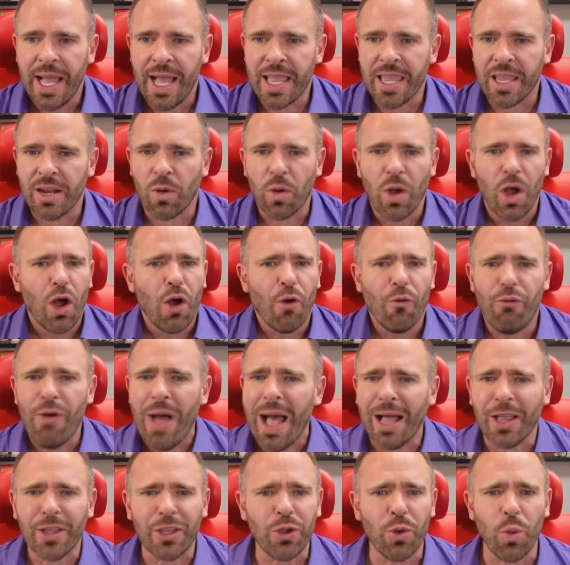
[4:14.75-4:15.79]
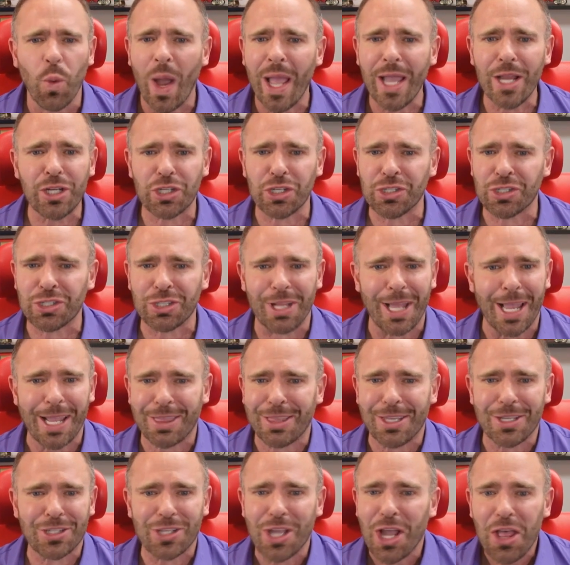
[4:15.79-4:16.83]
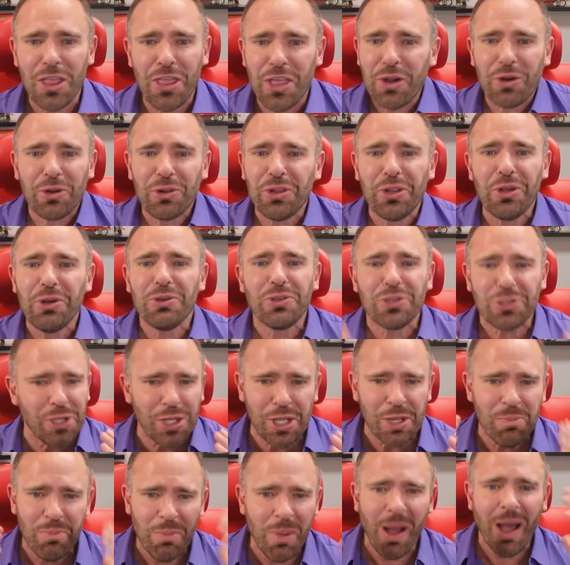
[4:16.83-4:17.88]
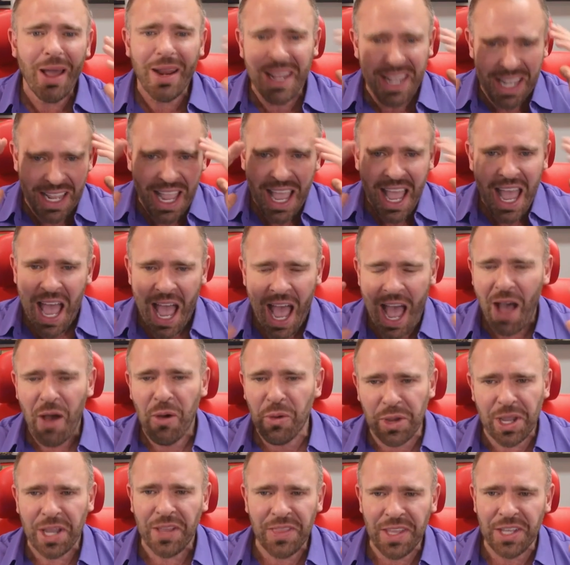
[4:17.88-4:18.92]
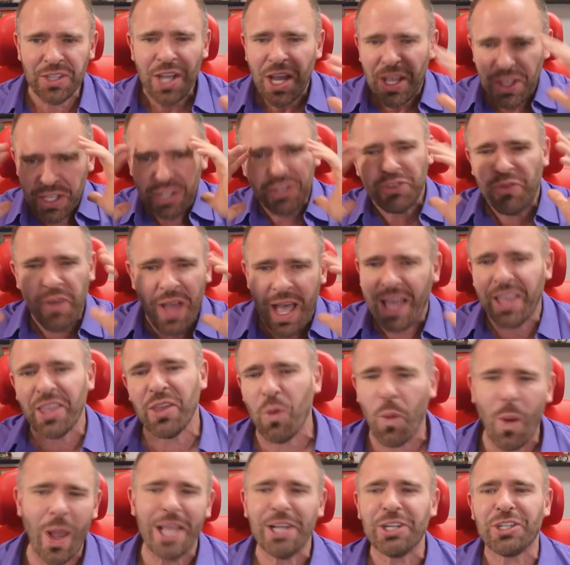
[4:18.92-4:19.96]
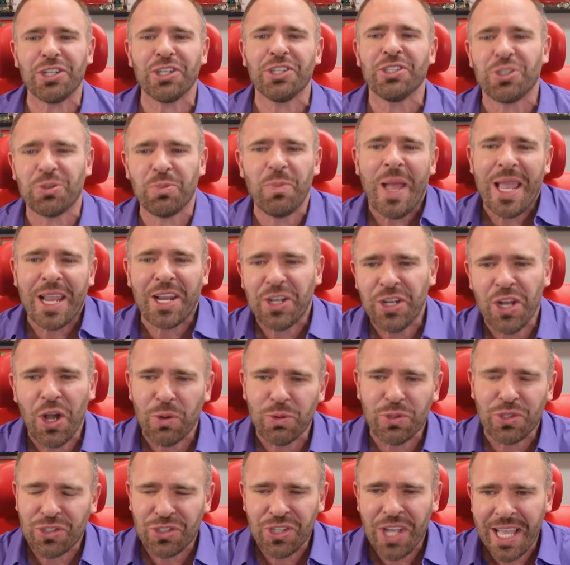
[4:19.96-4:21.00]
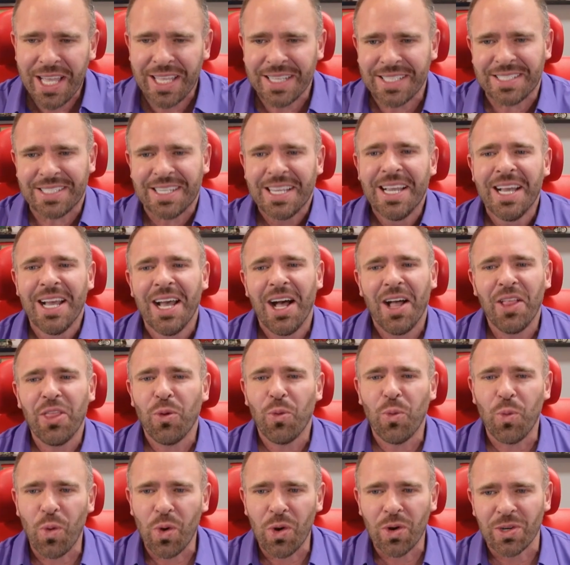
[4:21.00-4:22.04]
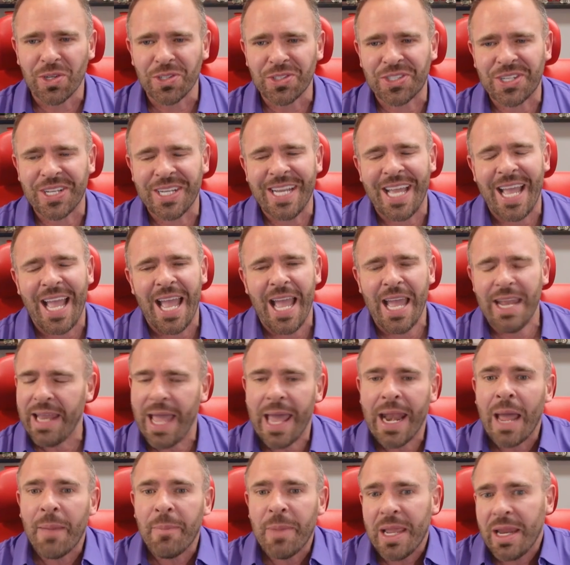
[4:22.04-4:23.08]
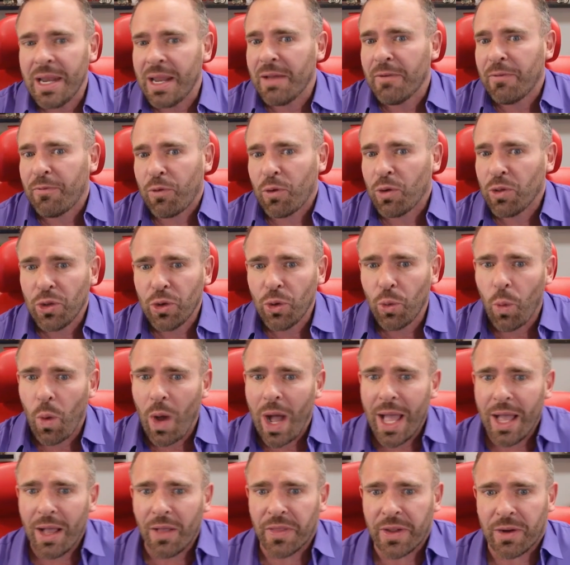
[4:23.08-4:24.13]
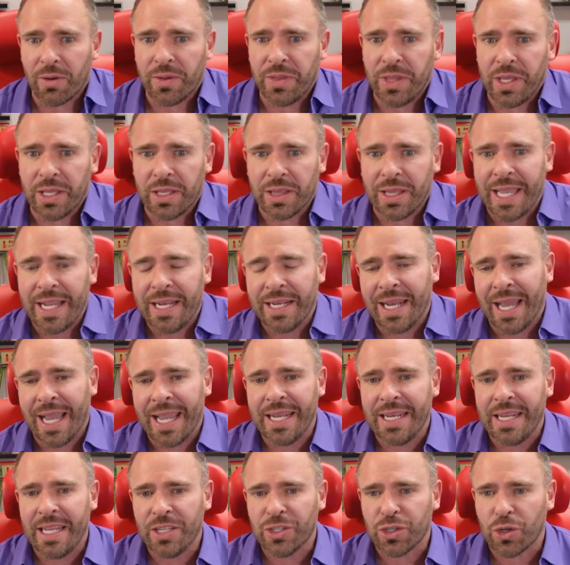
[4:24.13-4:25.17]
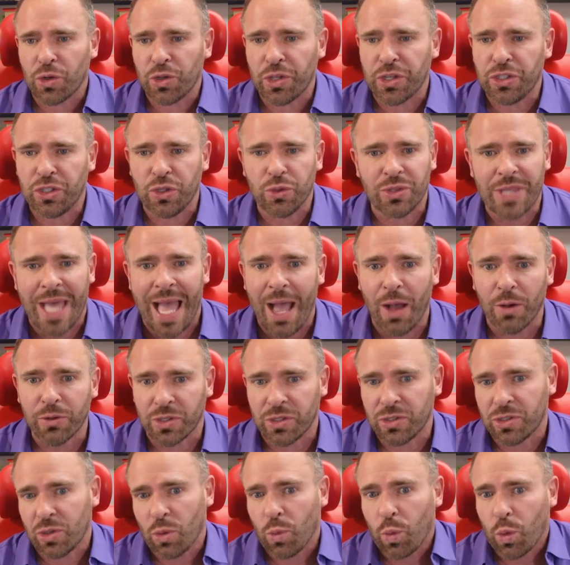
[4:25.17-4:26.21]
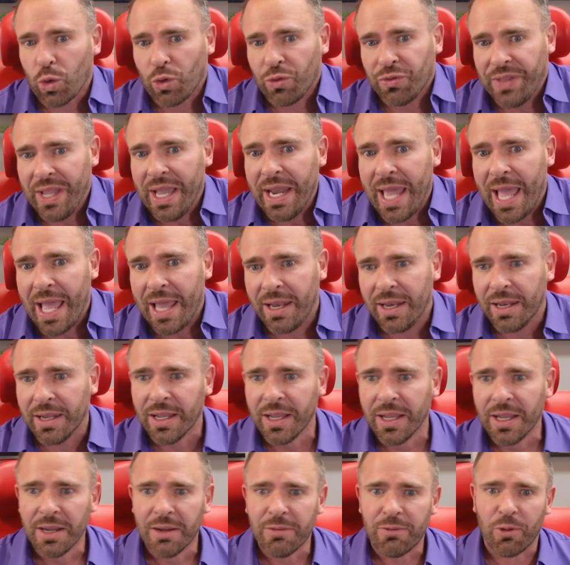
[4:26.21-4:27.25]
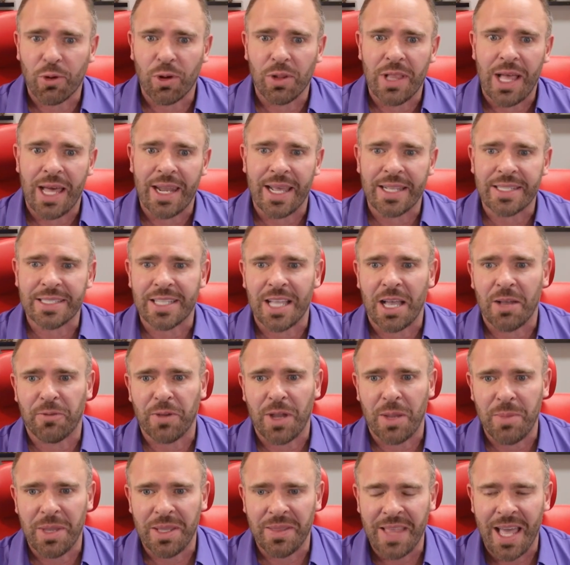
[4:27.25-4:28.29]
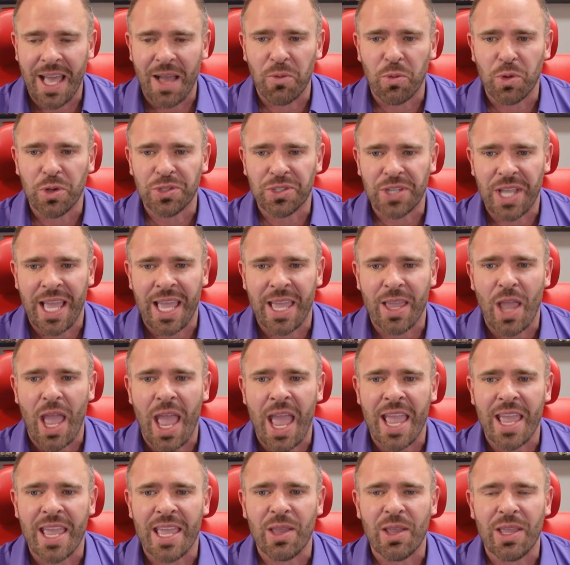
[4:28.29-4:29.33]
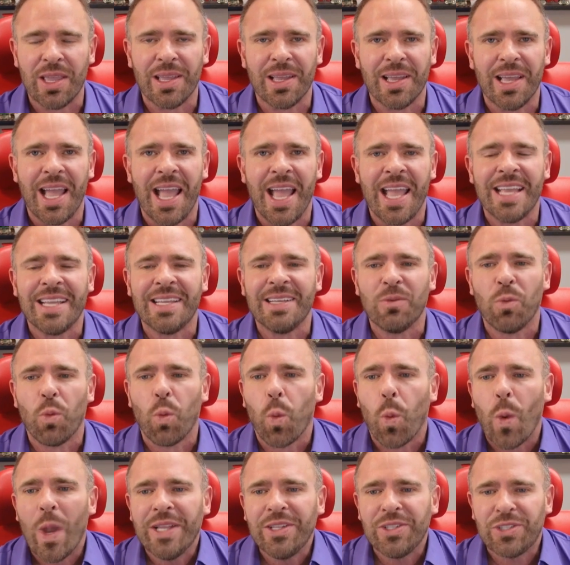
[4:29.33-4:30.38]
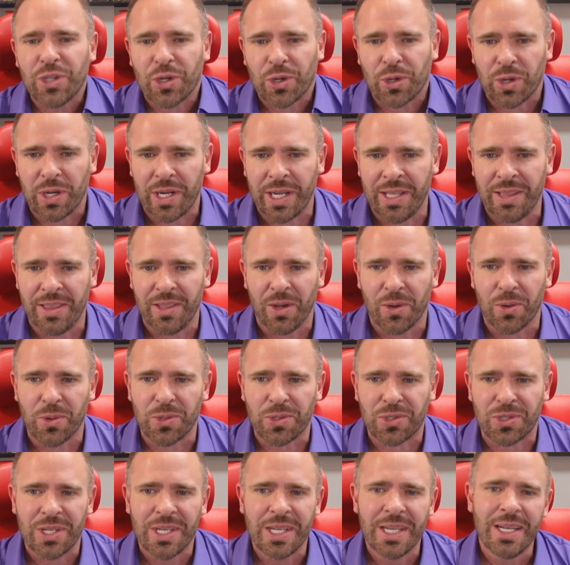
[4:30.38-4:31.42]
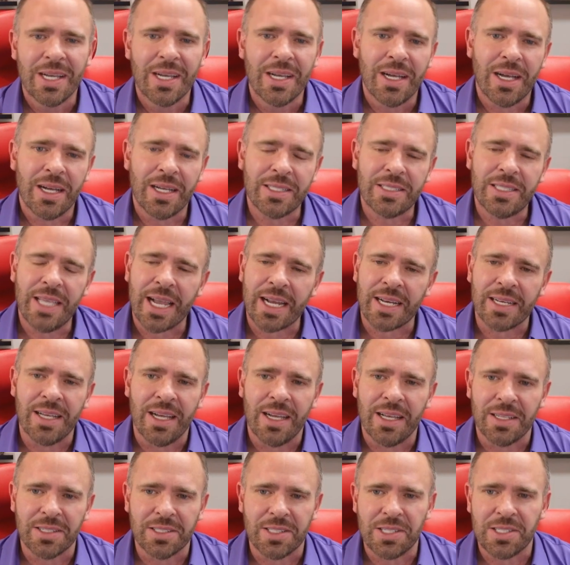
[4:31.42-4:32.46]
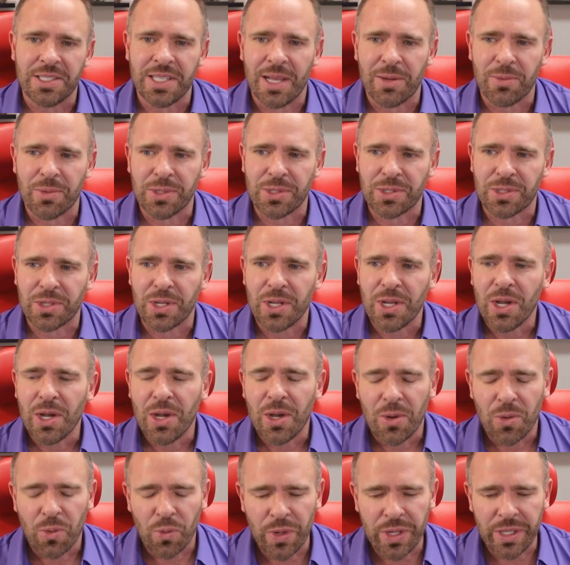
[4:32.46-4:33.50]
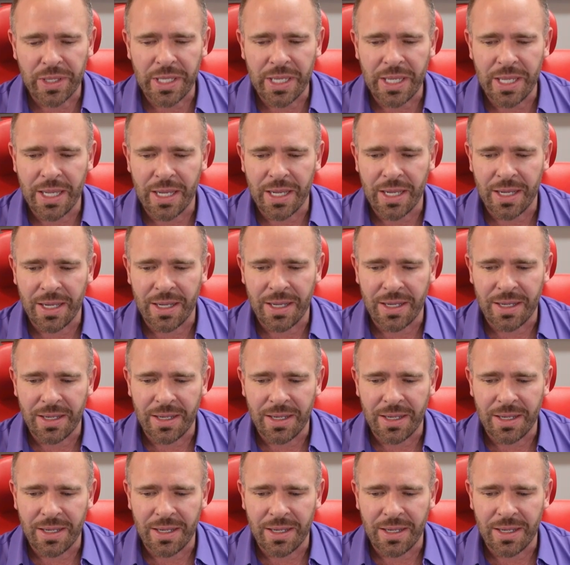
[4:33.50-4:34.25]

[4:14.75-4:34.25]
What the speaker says: And, valuations like this, they're losing money. How can these valuations make no sense? Of the world going to end? And I mean, for a little while there in the late 90s, early 2000s, the world did end for a lot of that stuff. I mean, that was a winter in those technologies that was really